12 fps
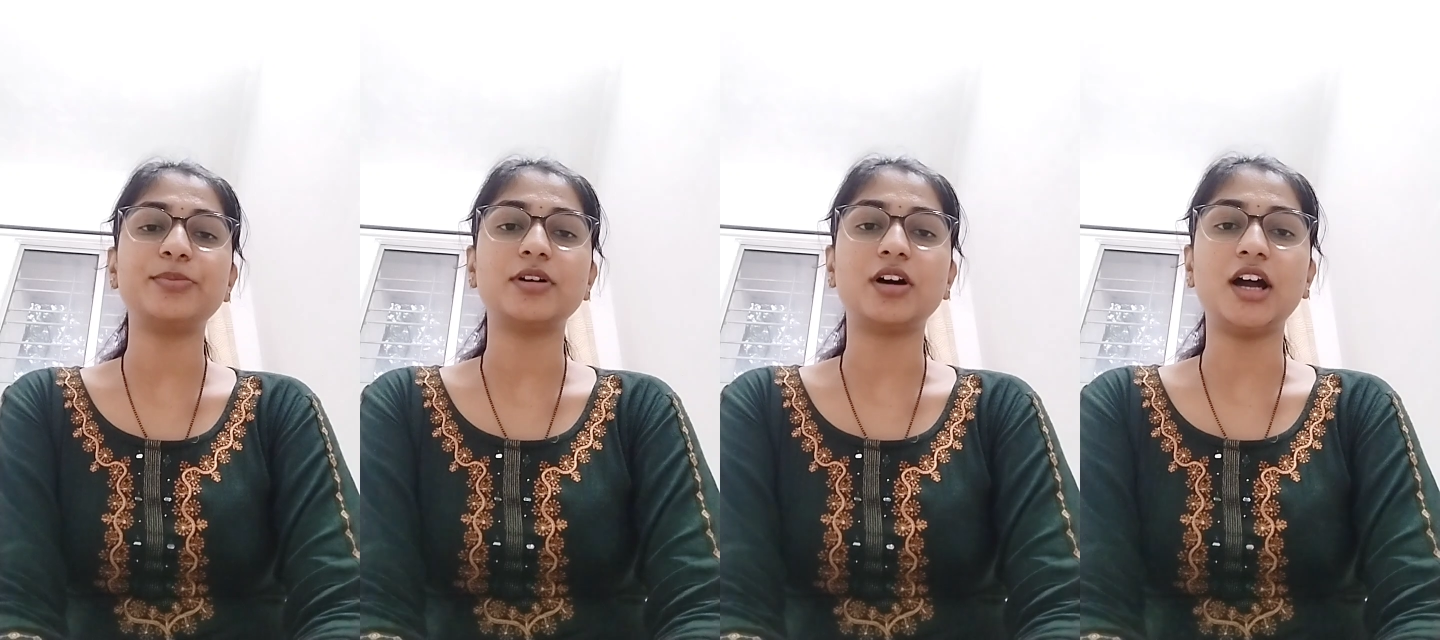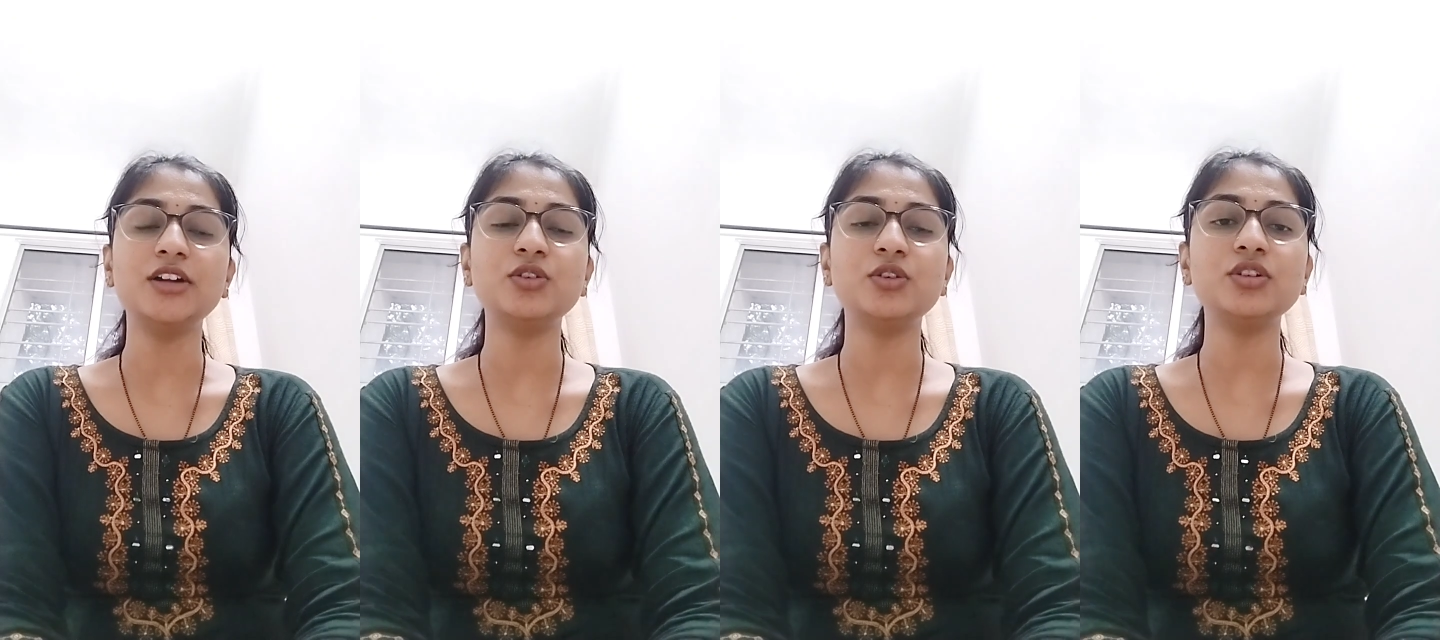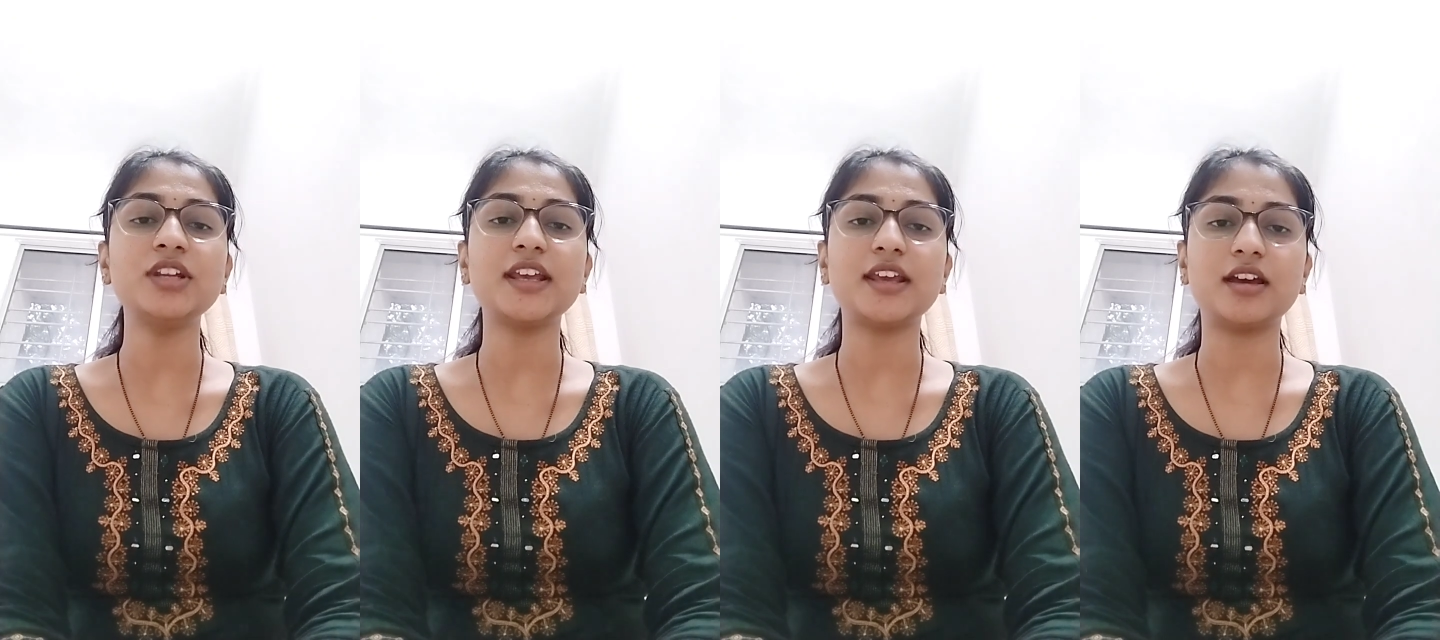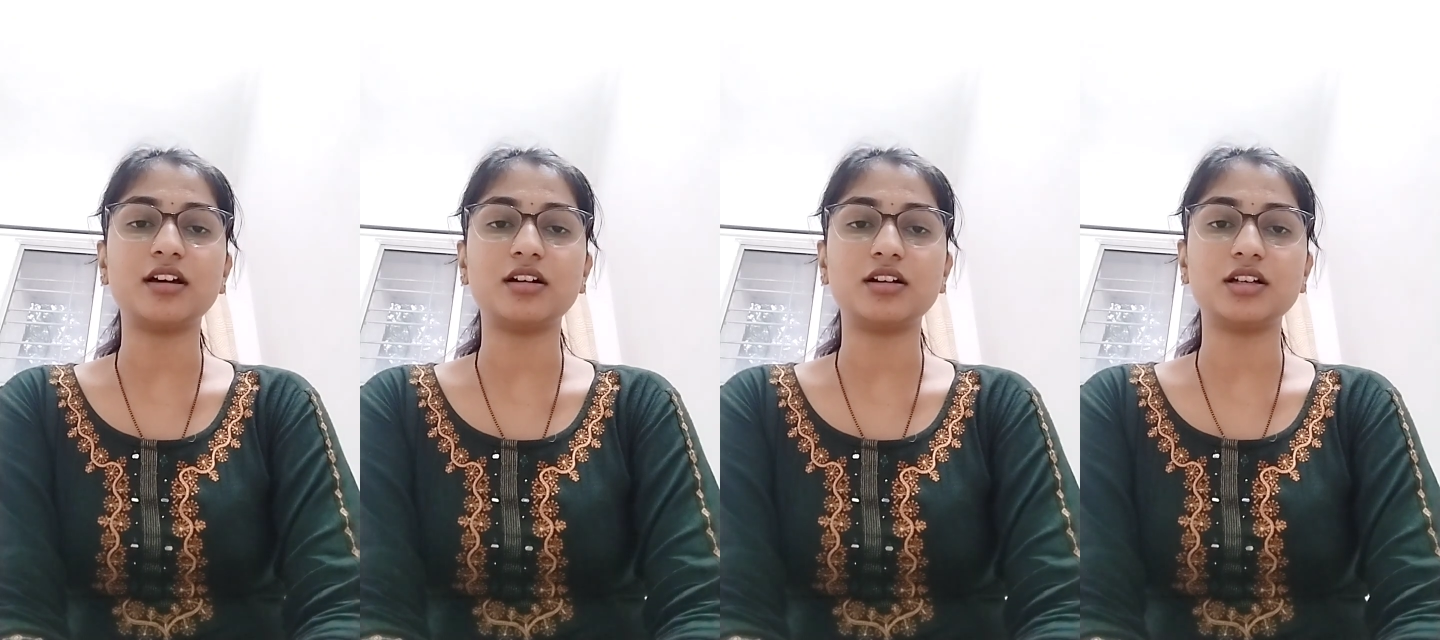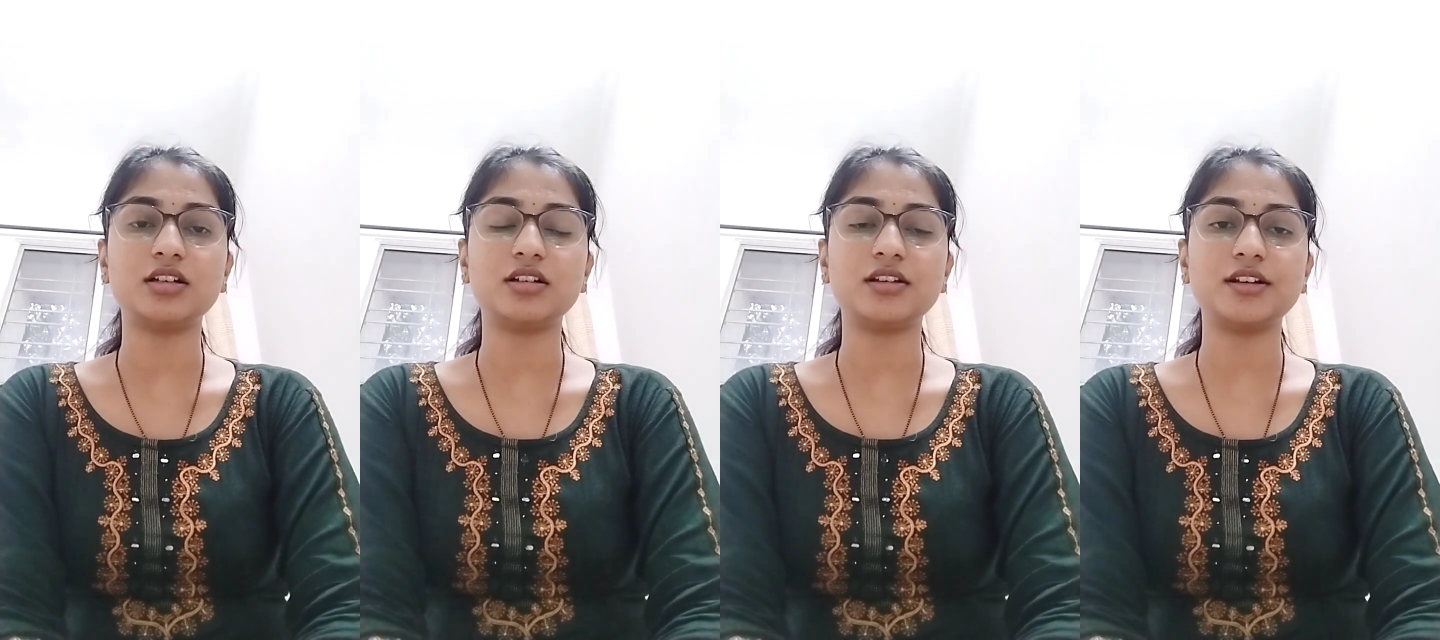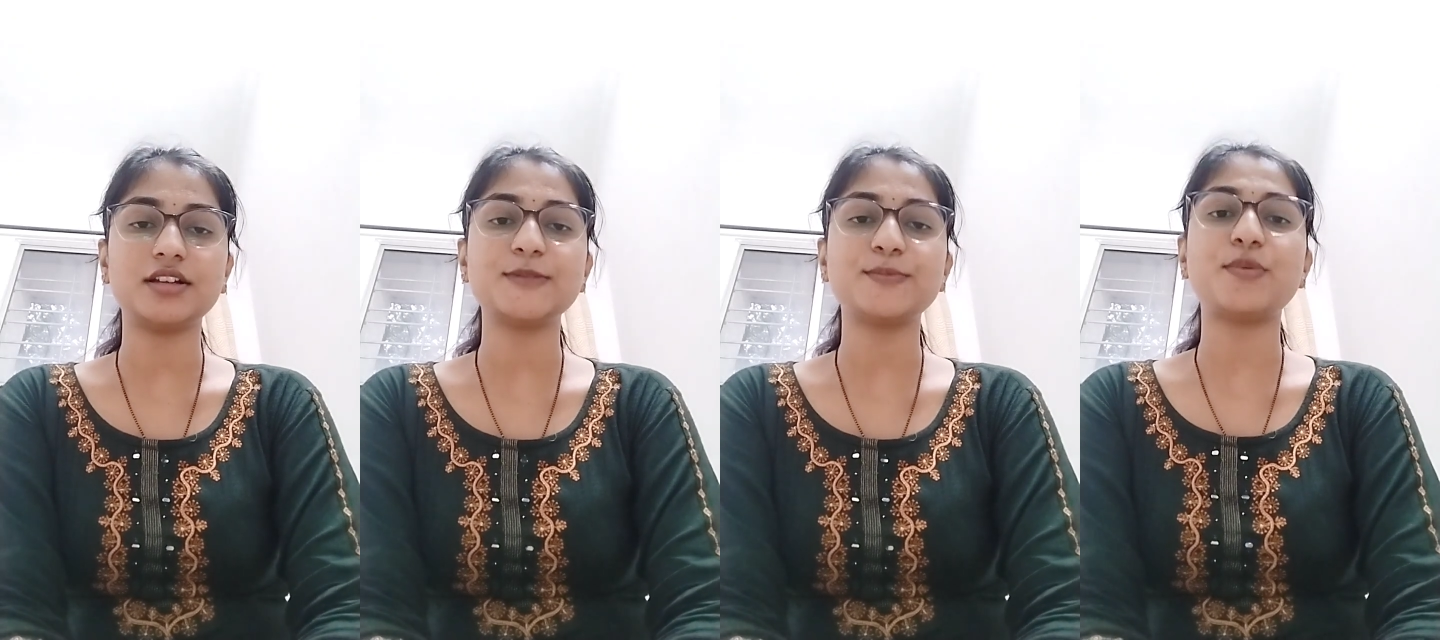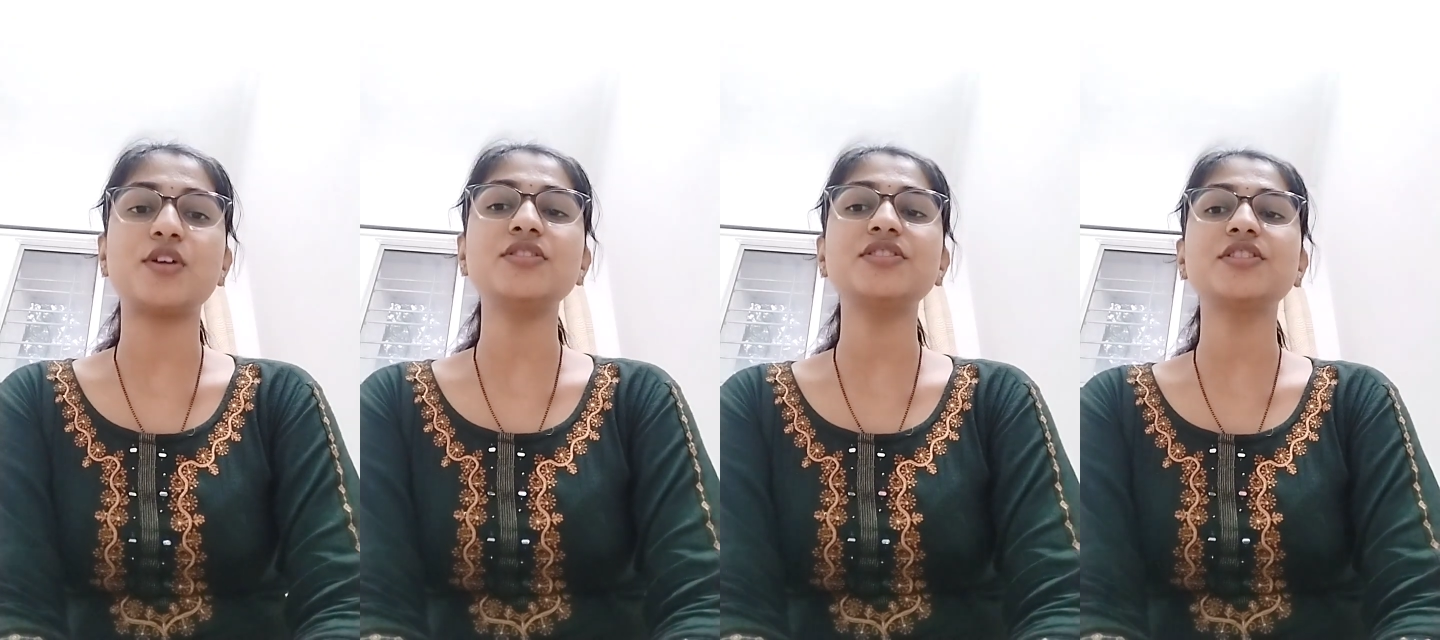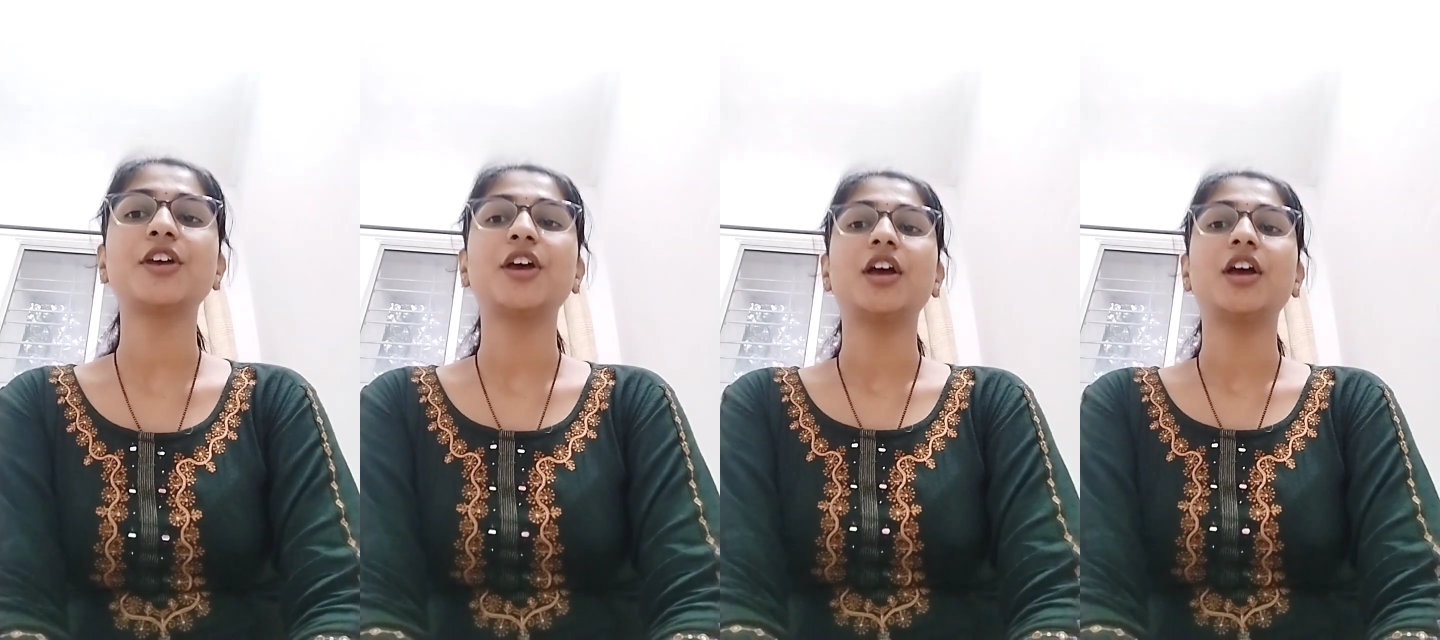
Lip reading: unknown response